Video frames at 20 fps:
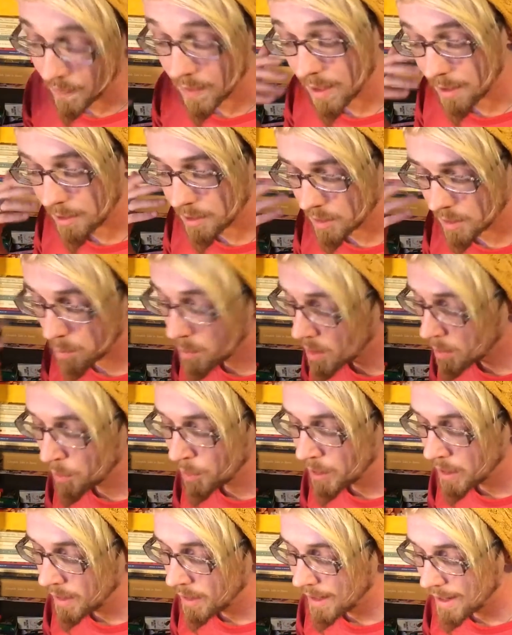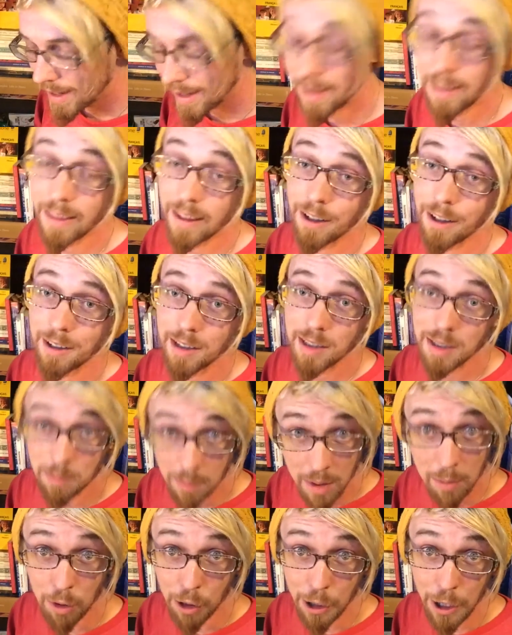There is memory and there is
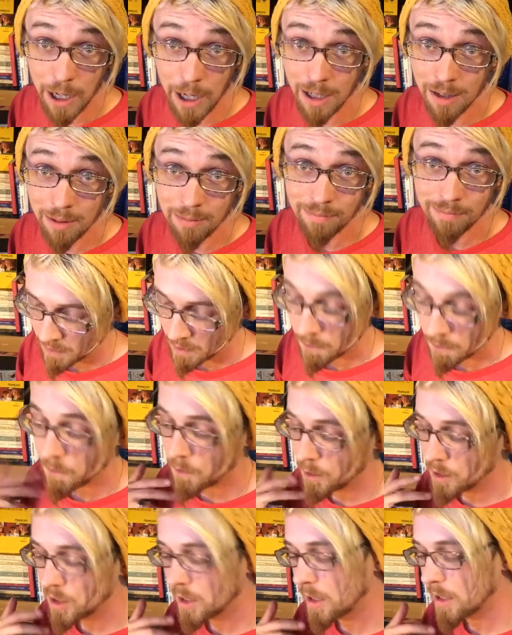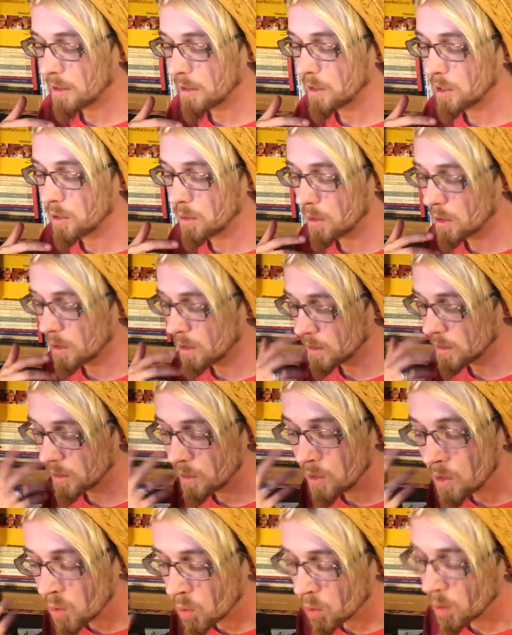memory. First, there is so-called
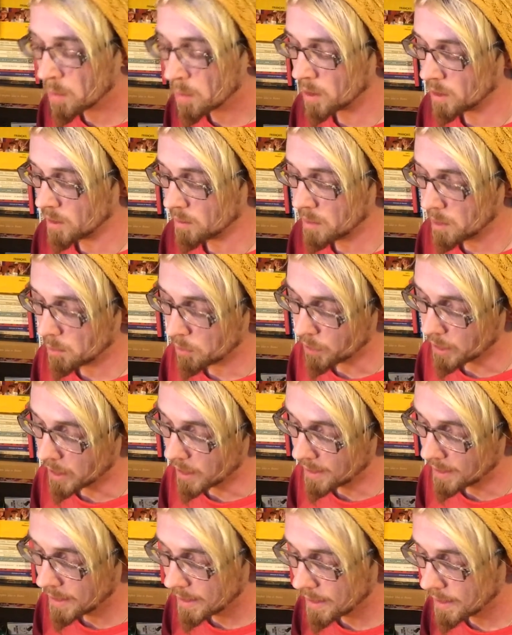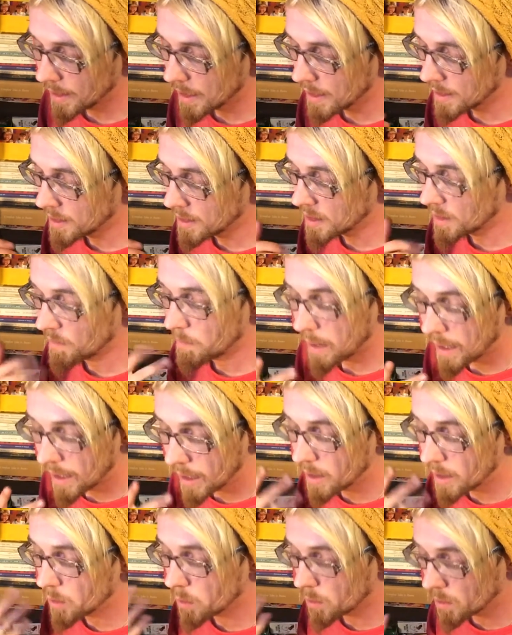normal memory, in cases of
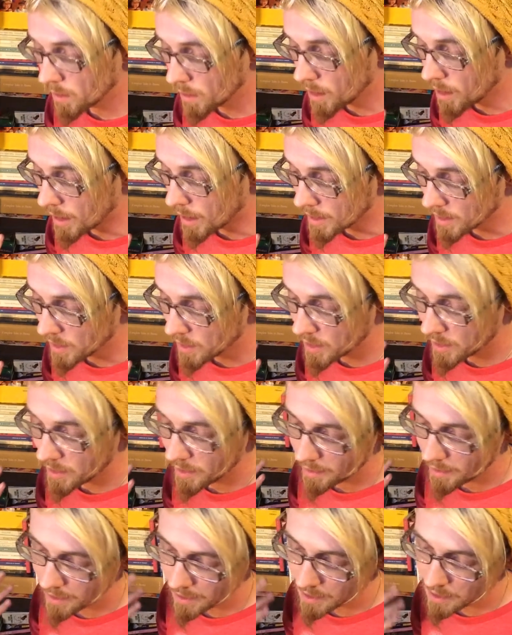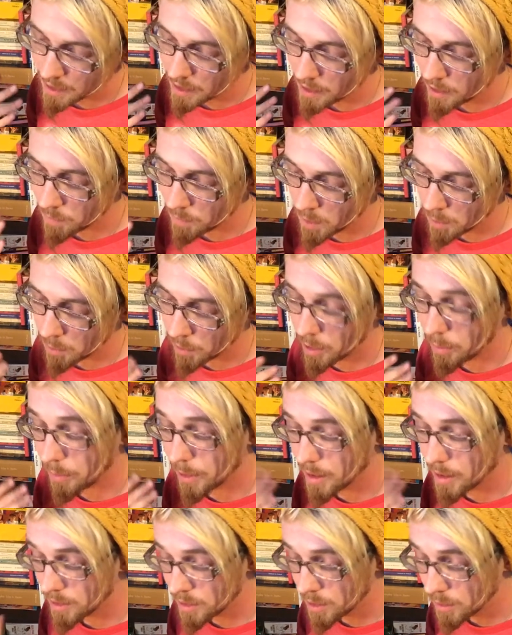pain or loss. This kind of memory, we
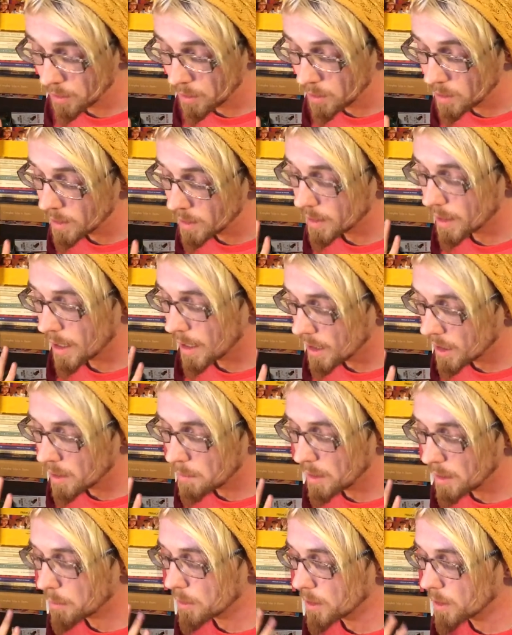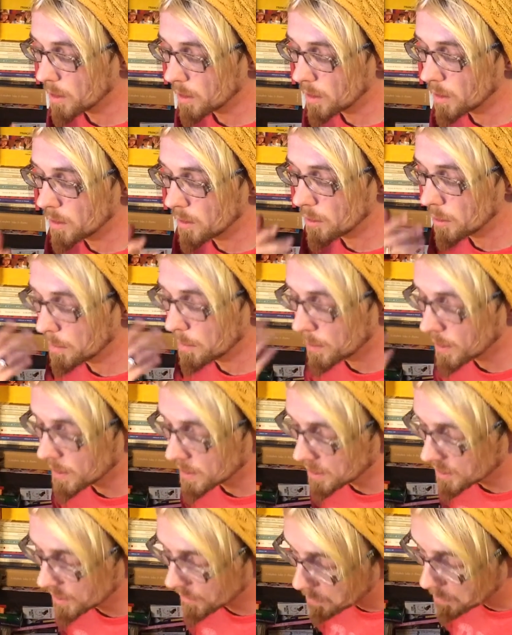are told, can be recalled through a
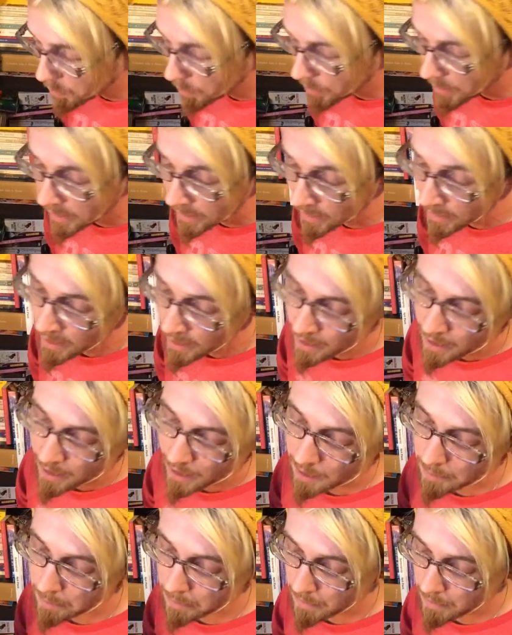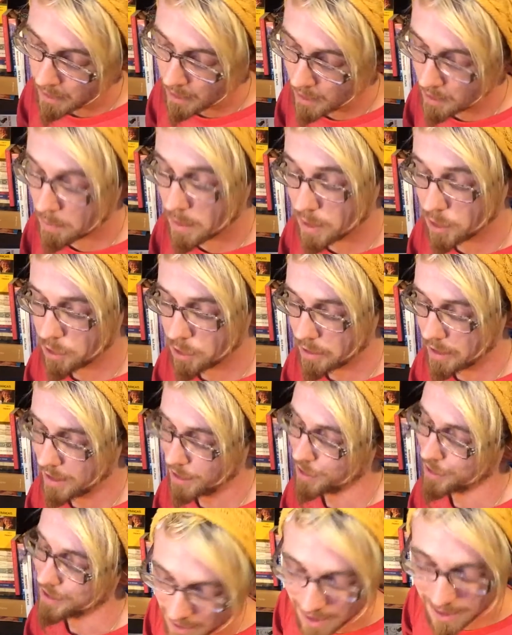process of mourning and
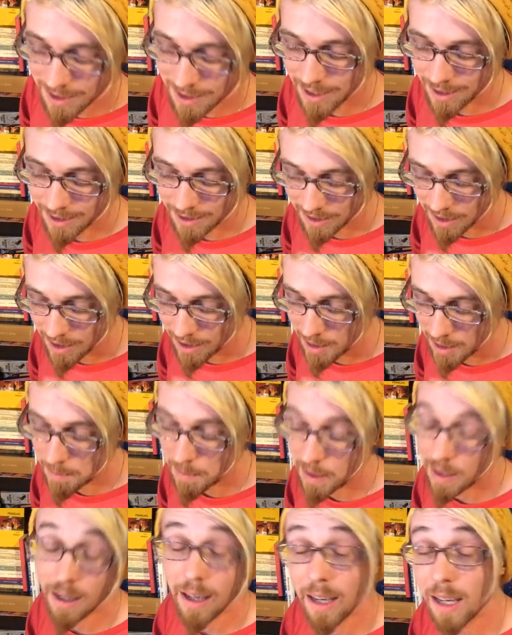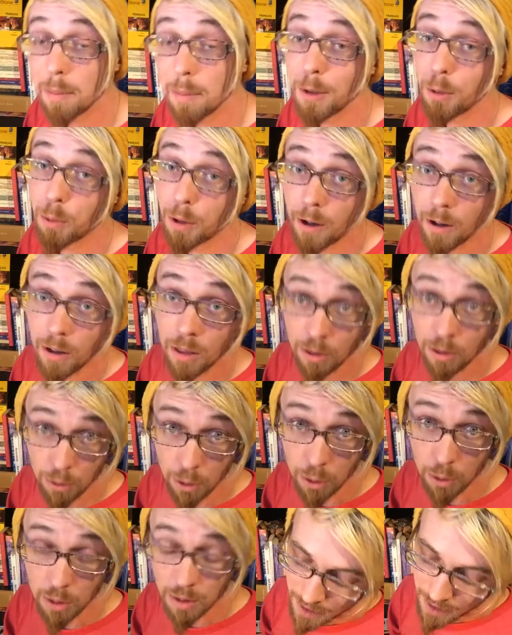maturation. It takes time, but it can be worked
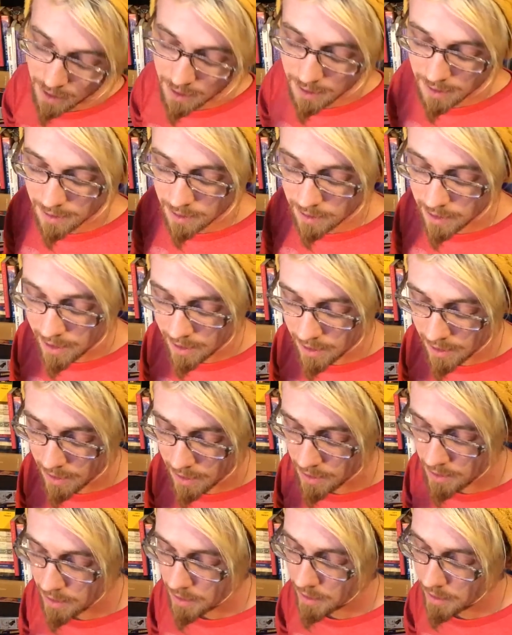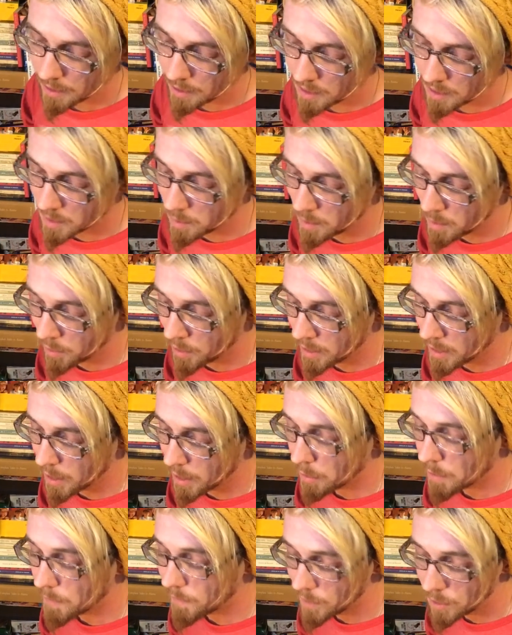through. Second, there is memory that
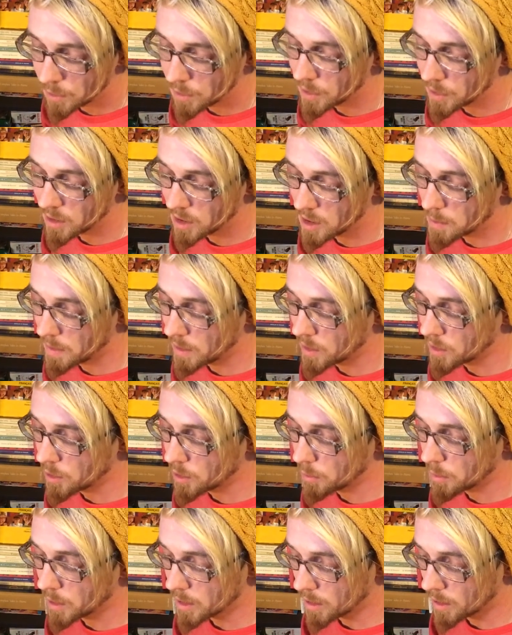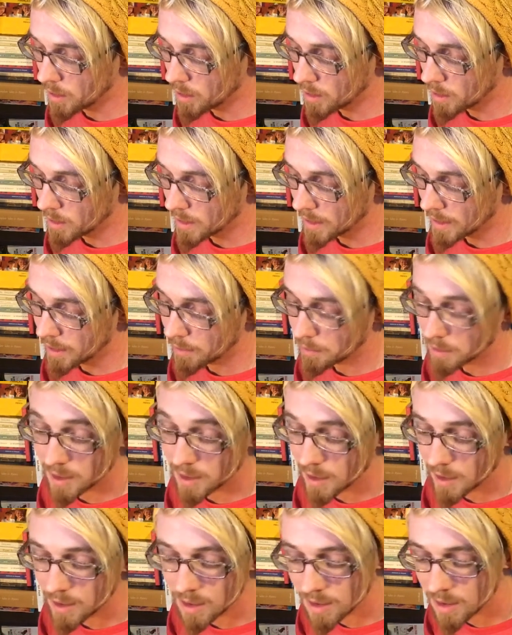refuses to be so recalled and
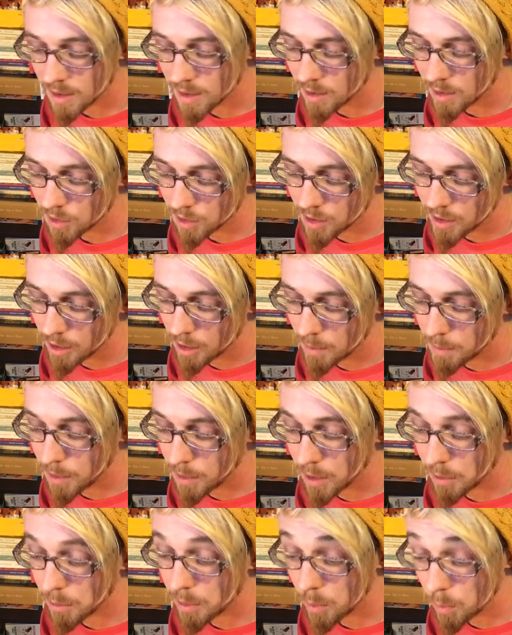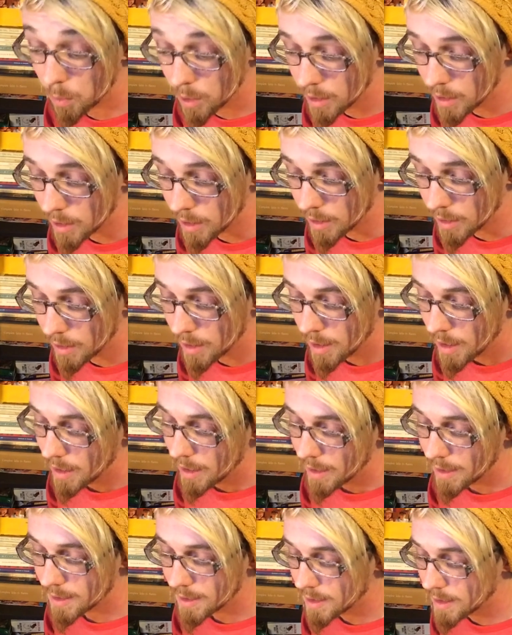resists such therapeutic reworking.
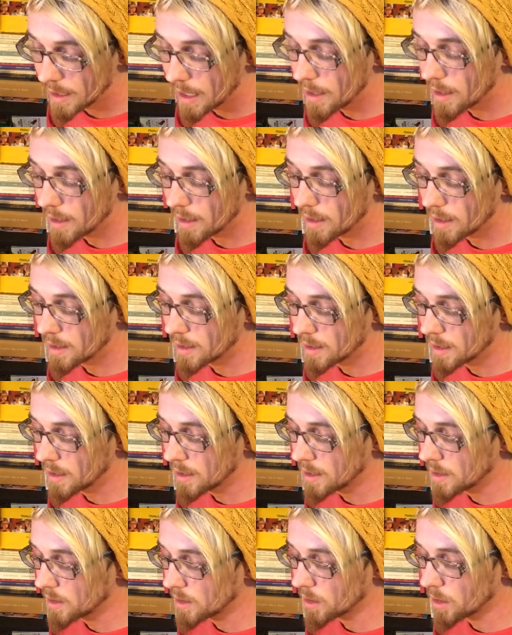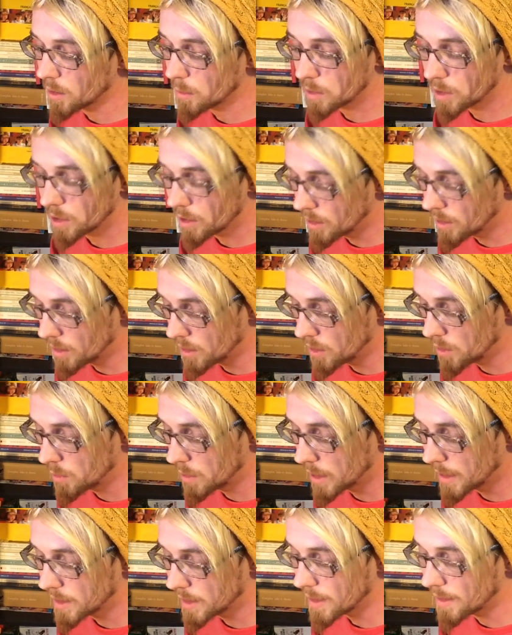Instead, it insists on returning to
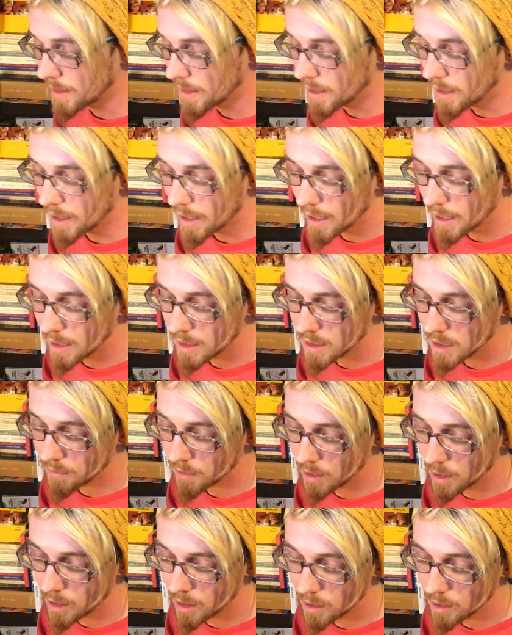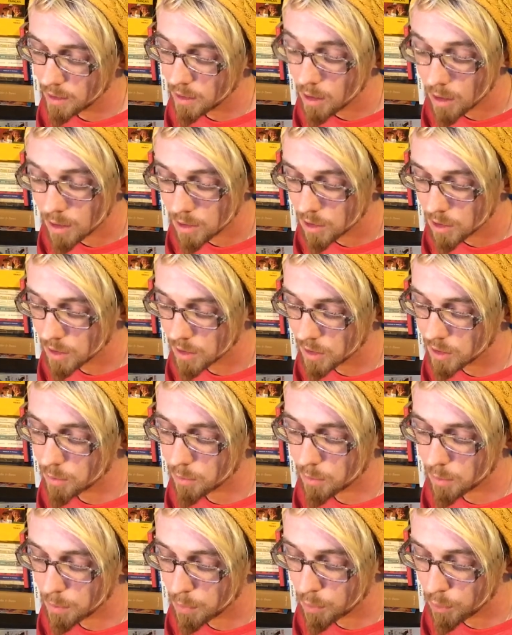us in the guise of an unconscious
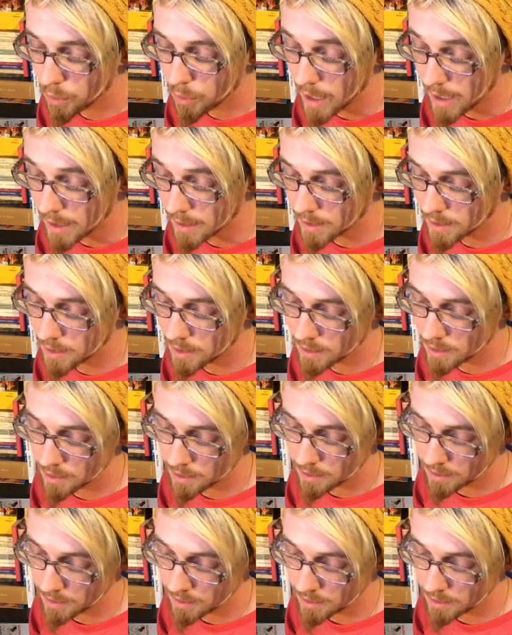repressed.